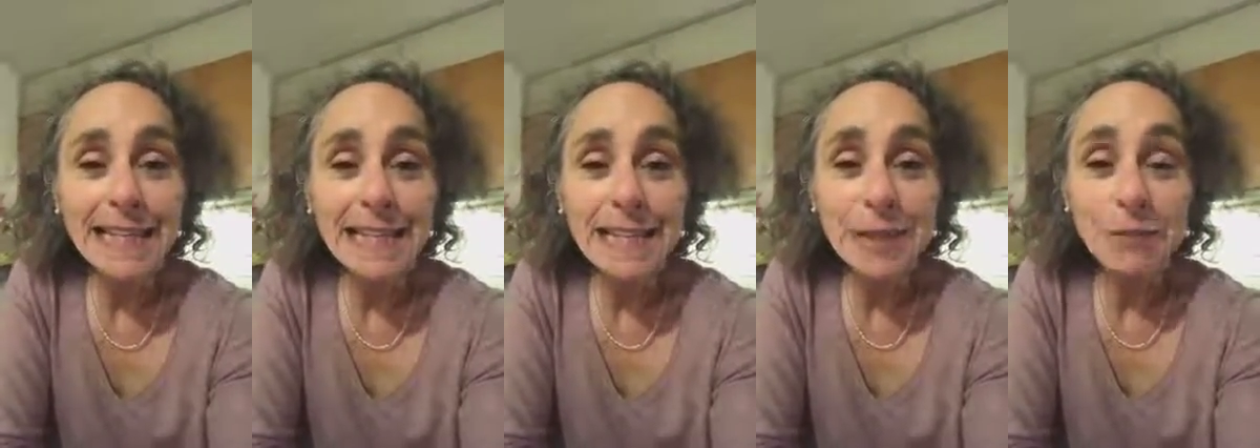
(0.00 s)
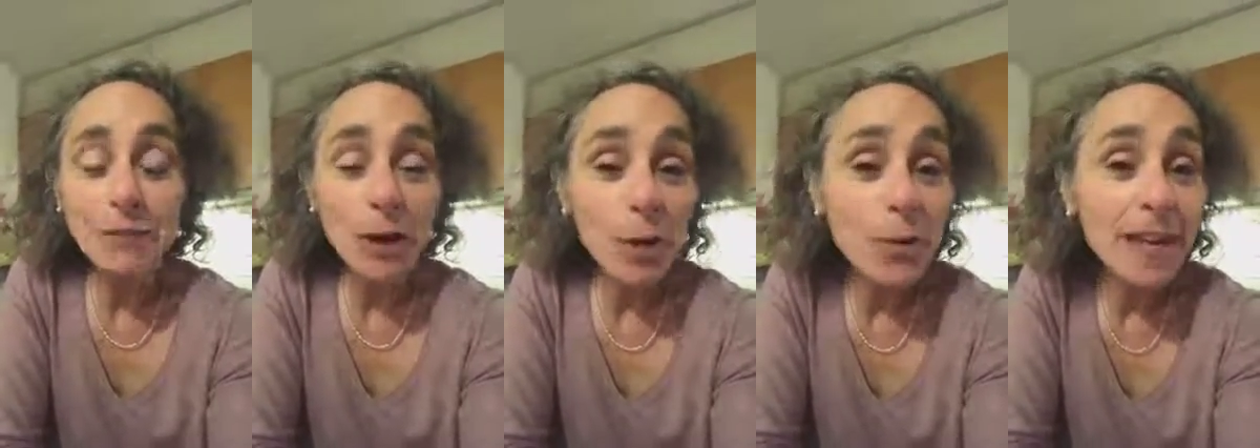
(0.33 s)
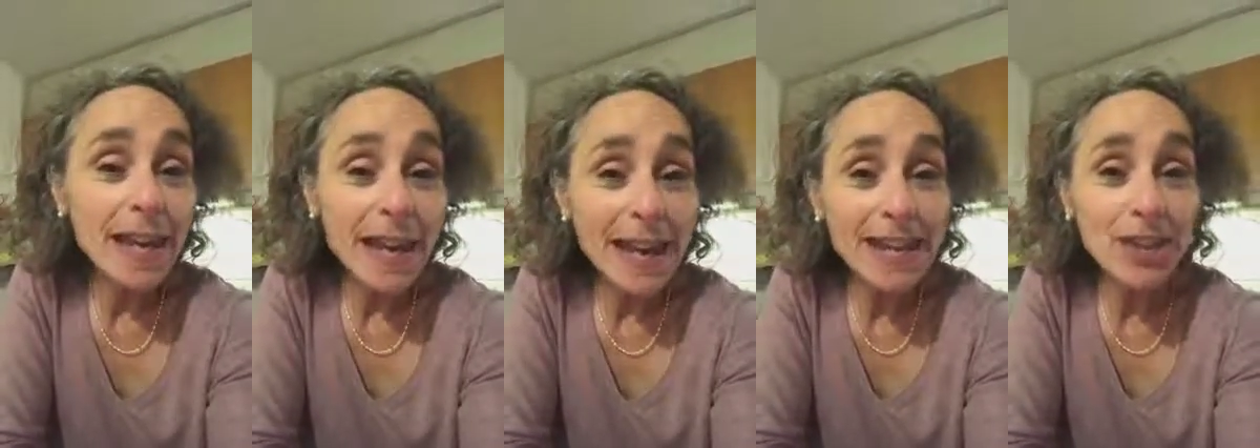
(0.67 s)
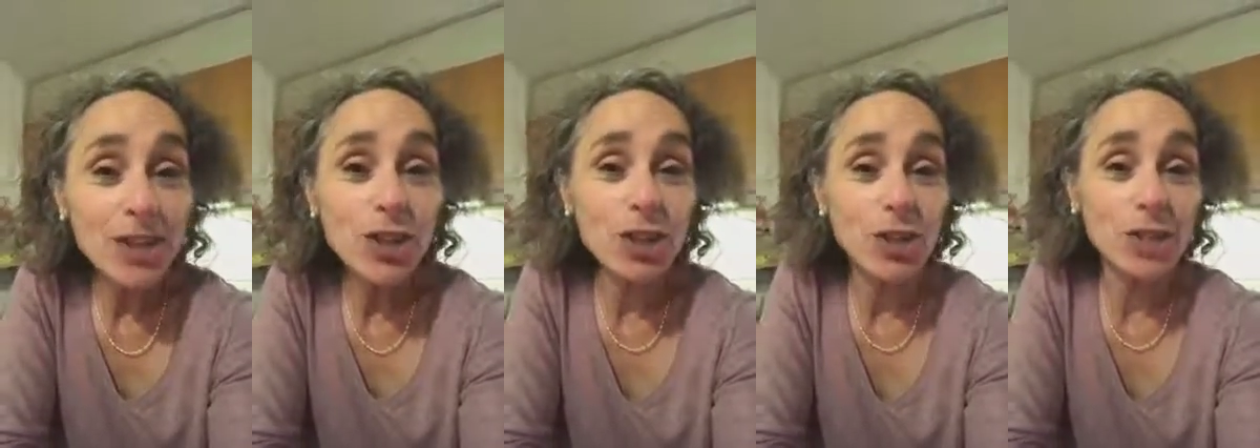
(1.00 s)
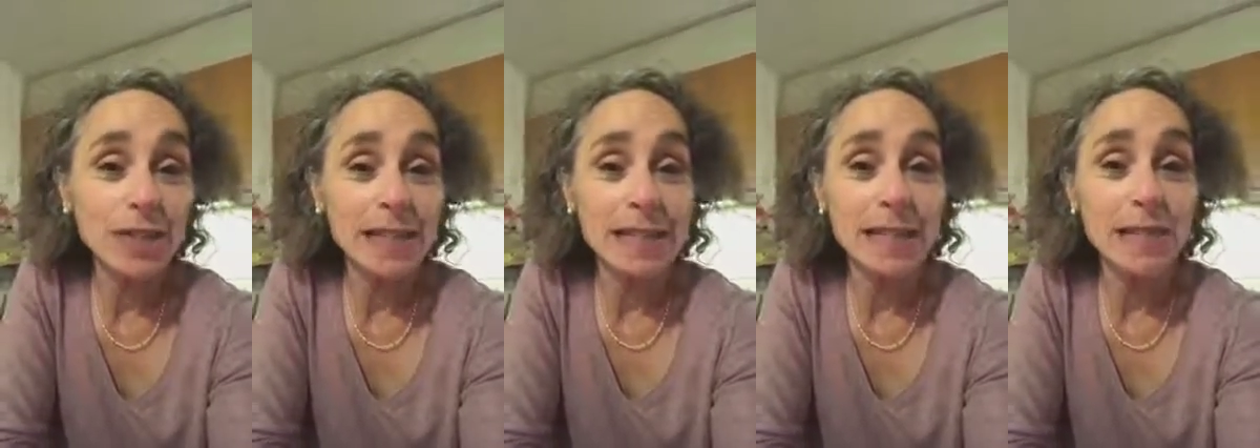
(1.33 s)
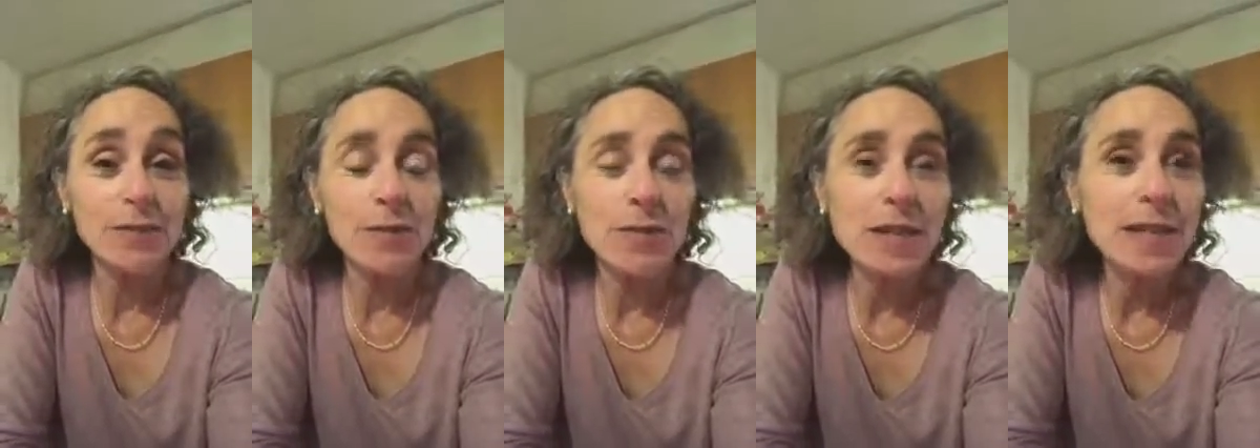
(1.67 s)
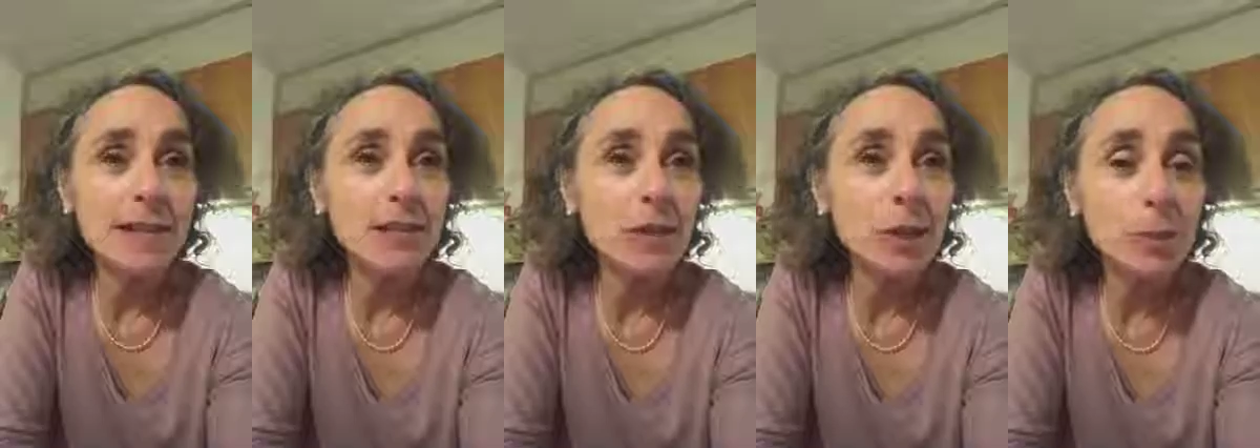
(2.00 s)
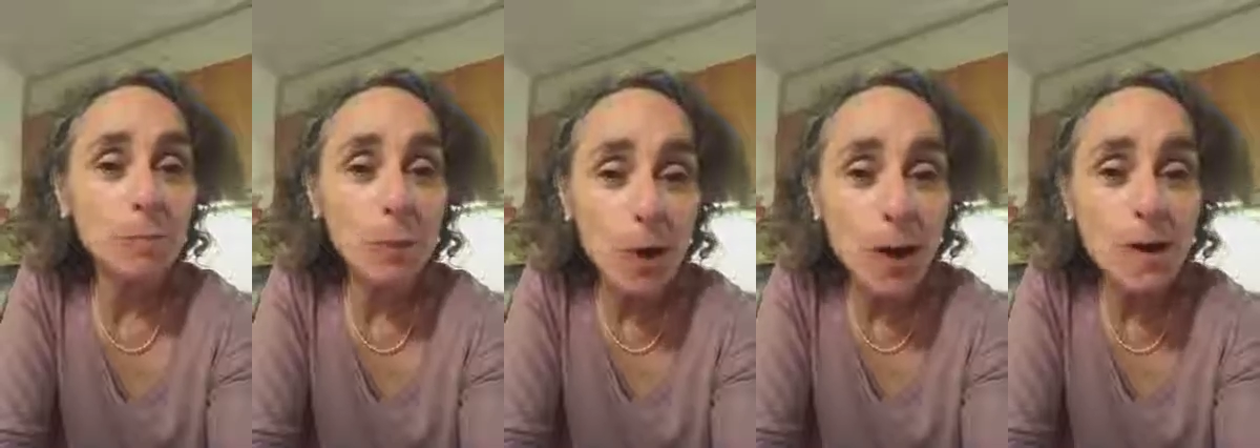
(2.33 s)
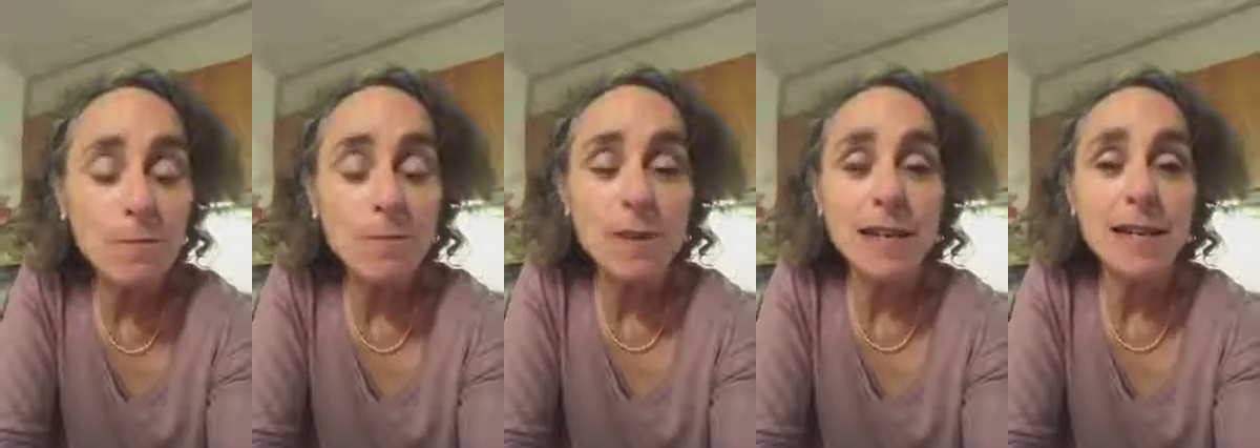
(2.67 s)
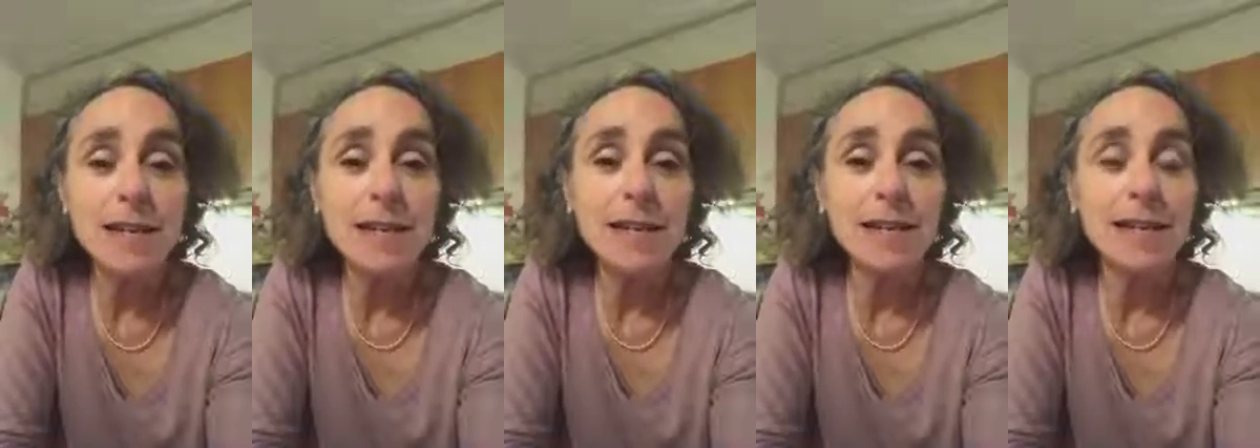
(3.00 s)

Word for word: it's very energizing, it's very inspiring,